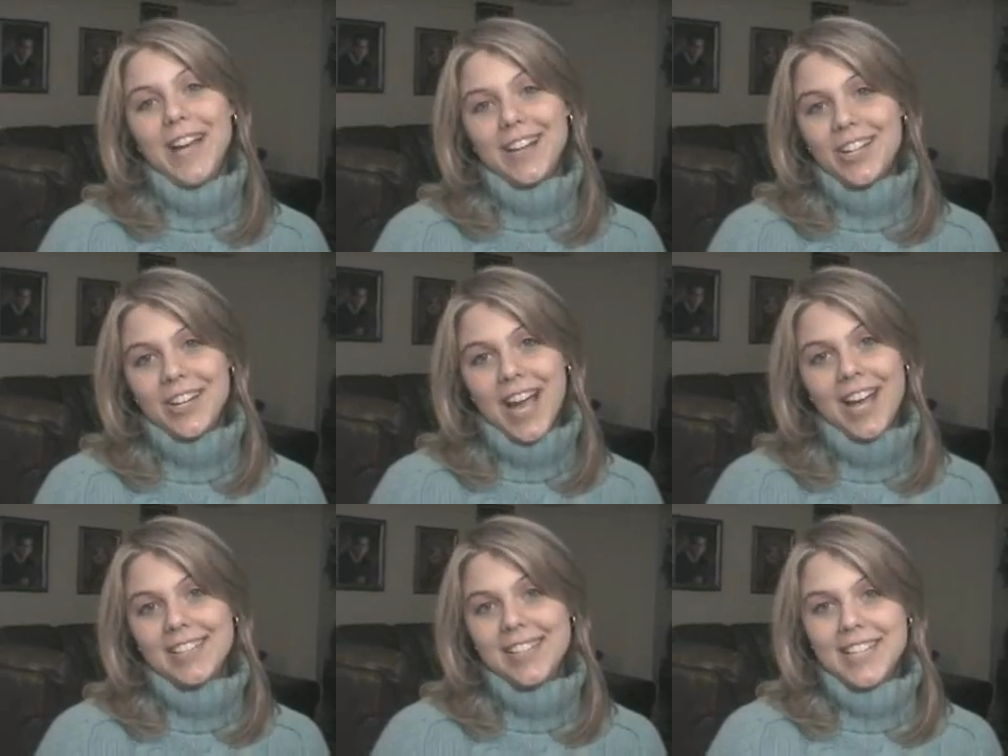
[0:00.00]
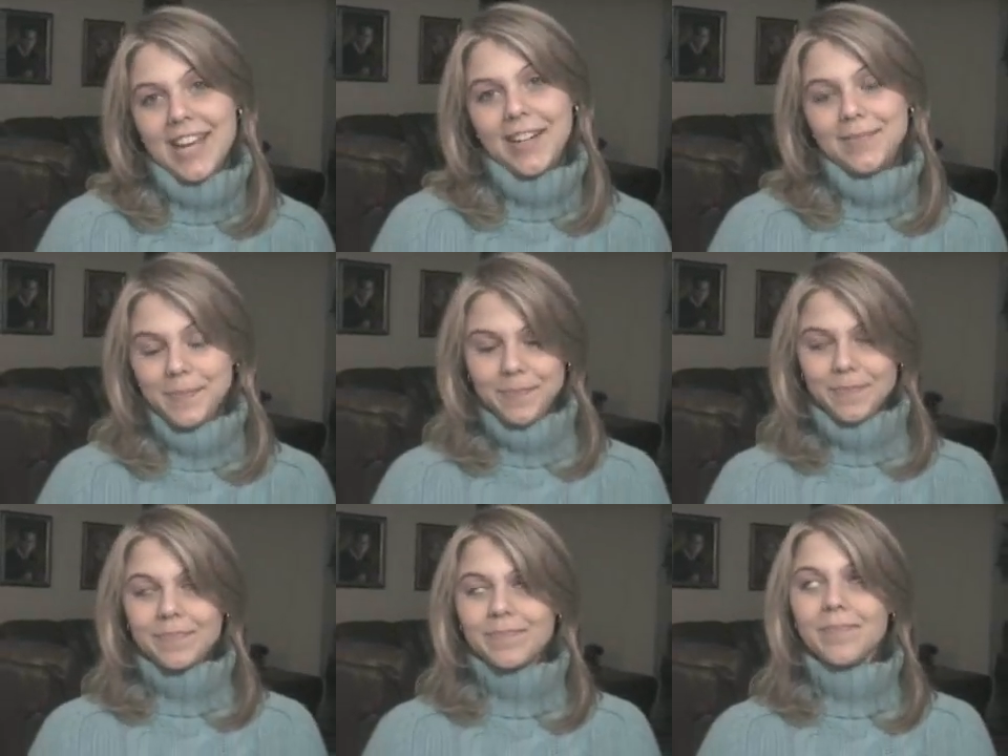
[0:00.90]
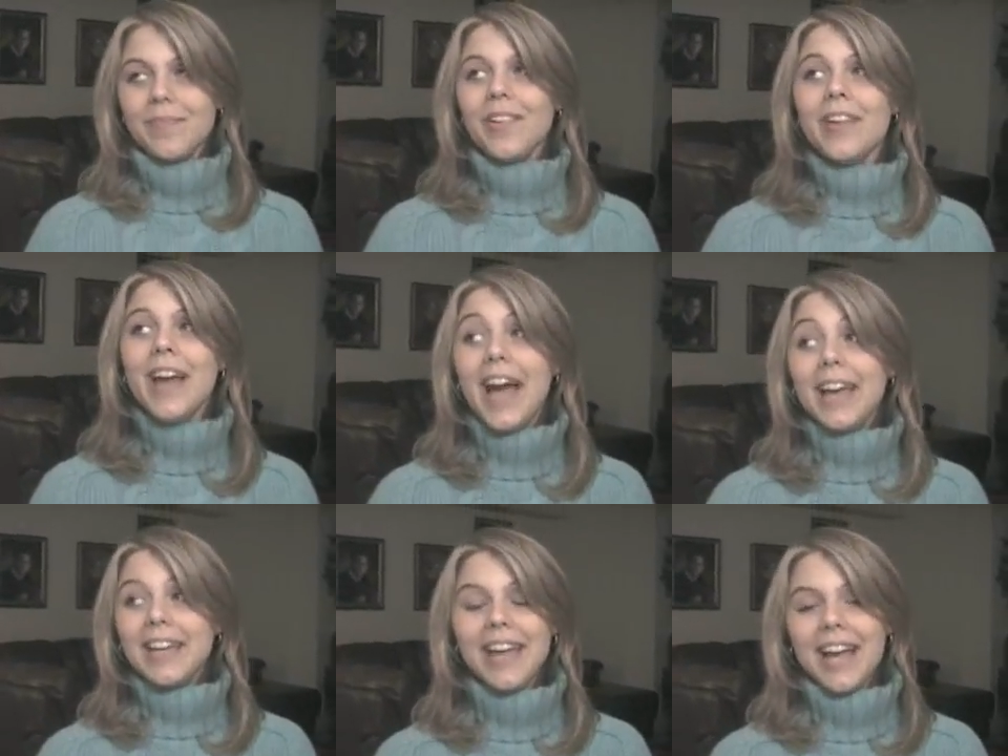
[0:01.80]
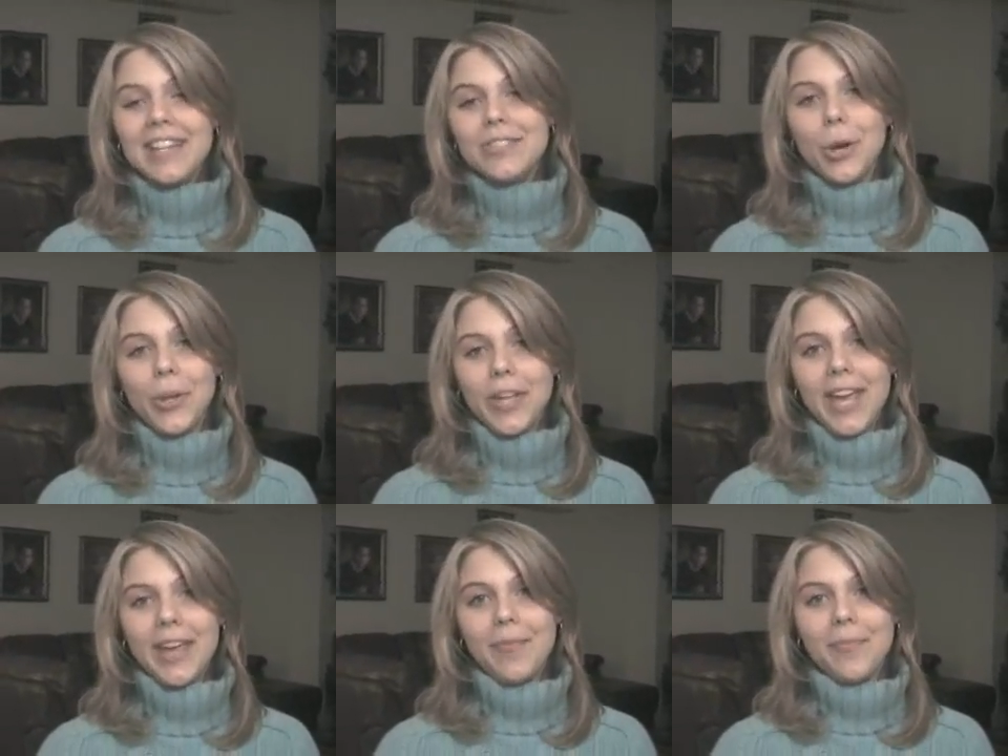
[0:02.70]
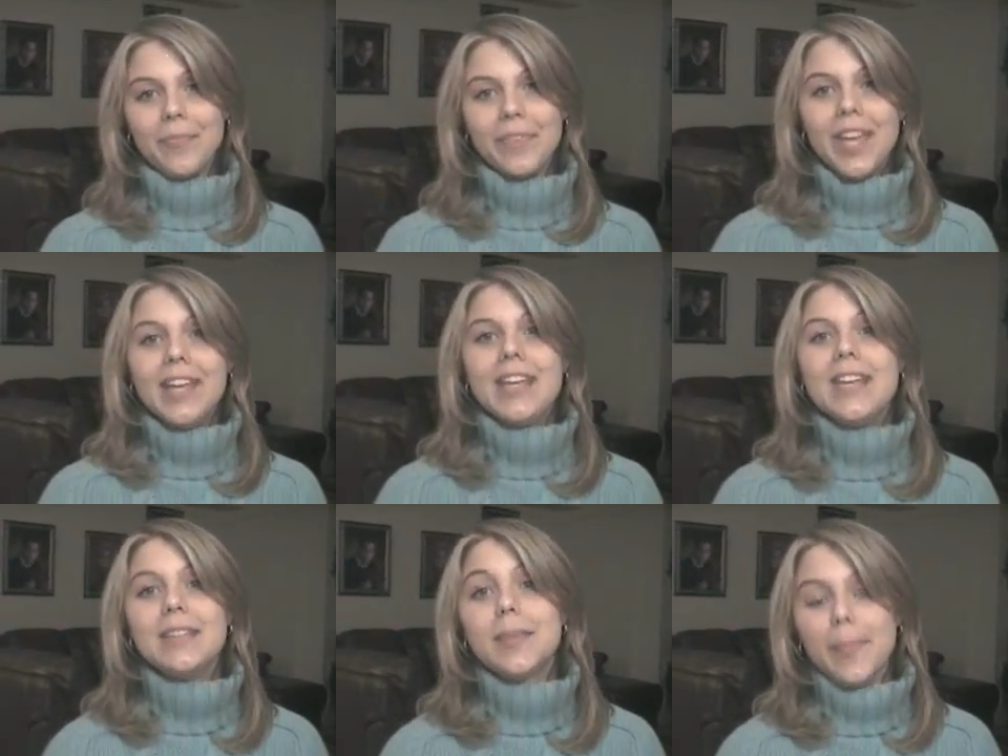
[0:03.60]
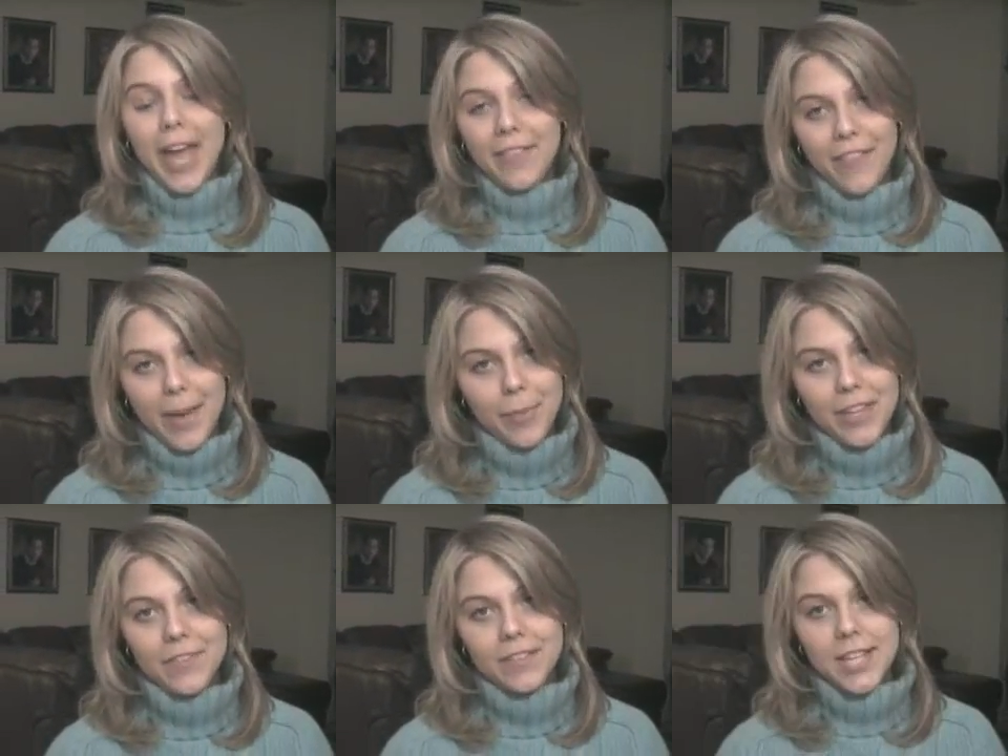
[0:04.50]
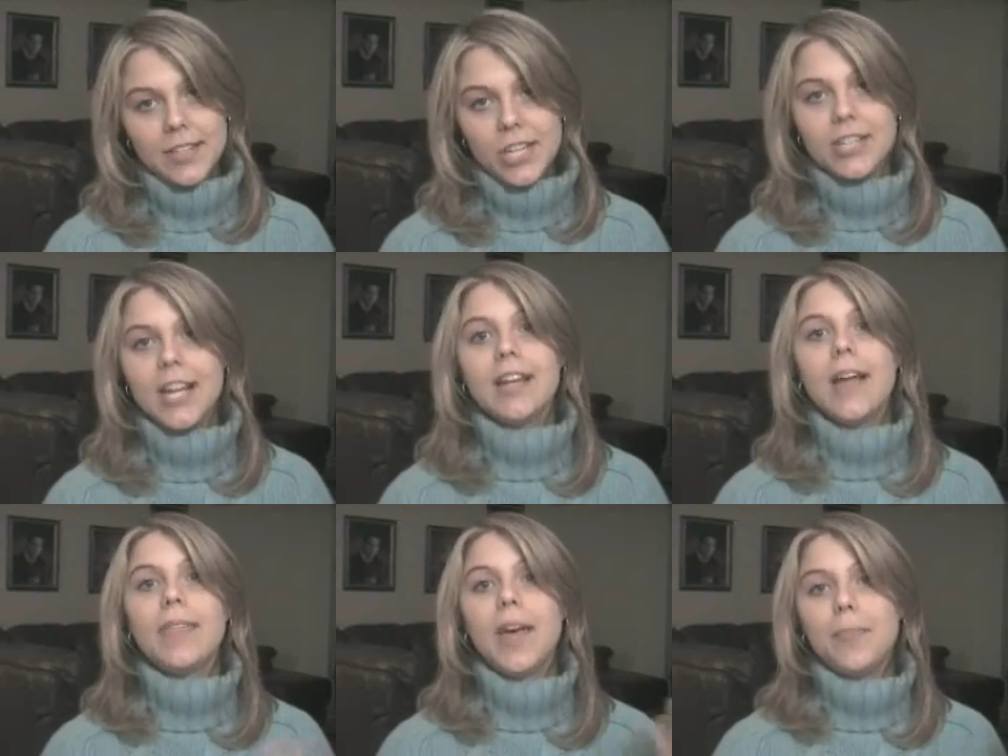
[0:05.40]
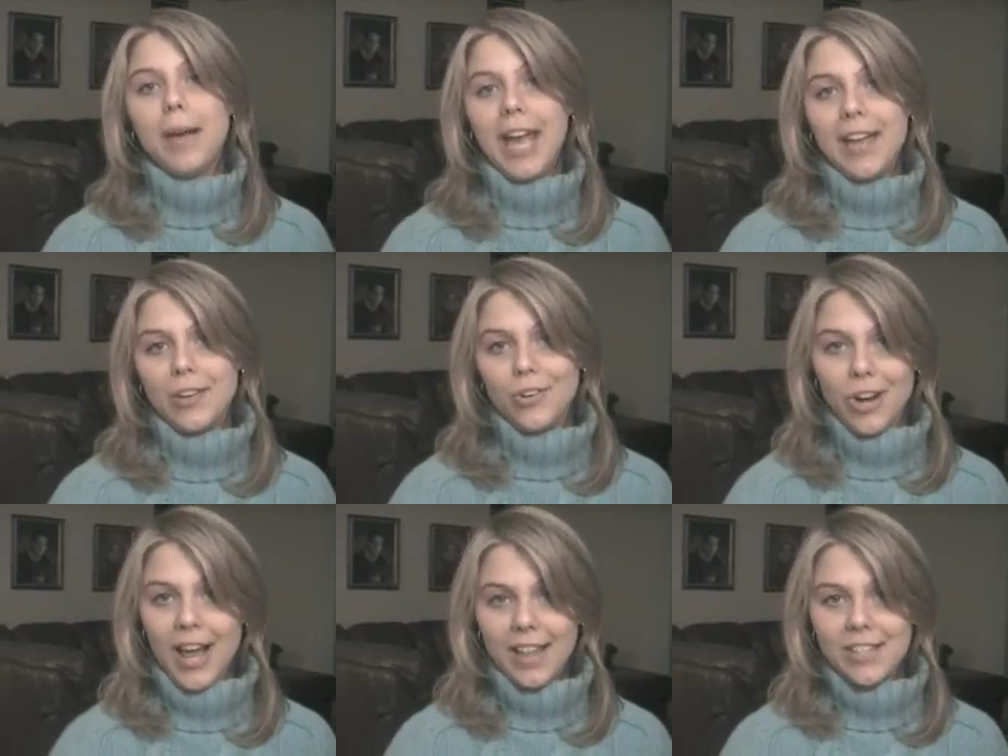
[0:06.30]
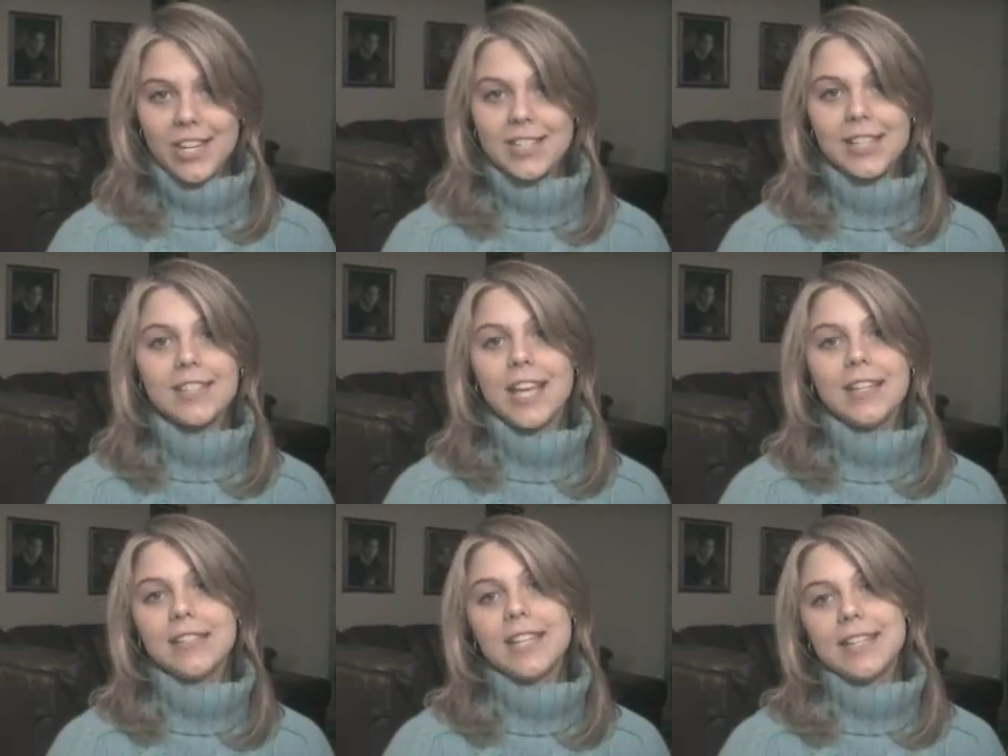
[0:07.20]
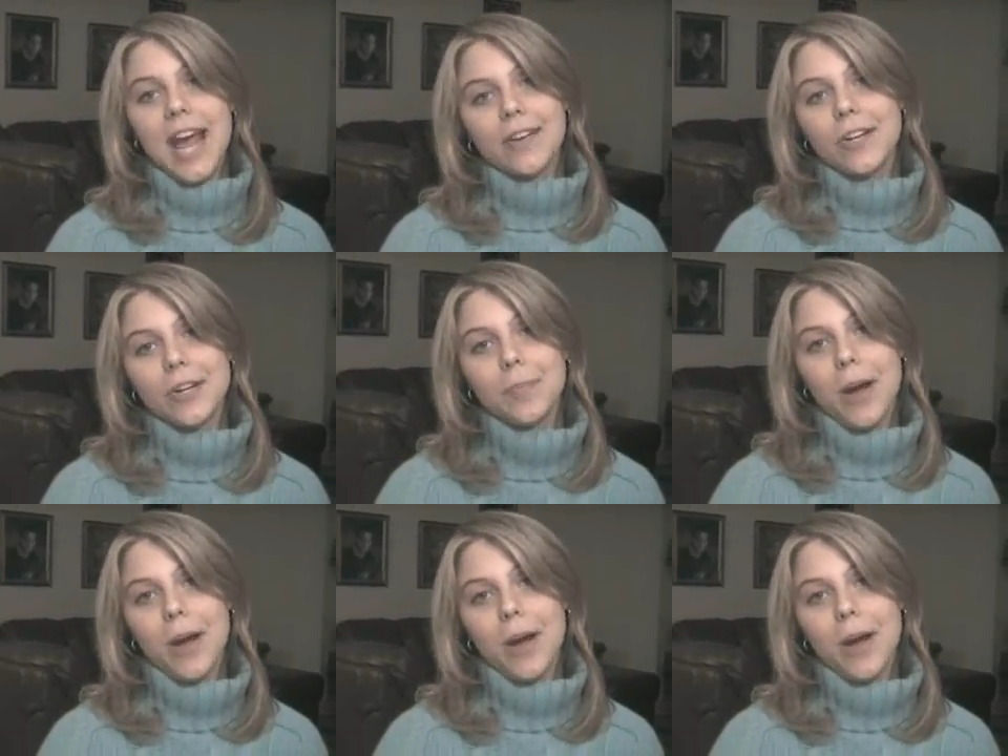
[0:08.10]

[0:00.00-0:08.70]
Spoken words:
Dr. Castilla. I told him he's my family physician, and then my neurologist is Dr.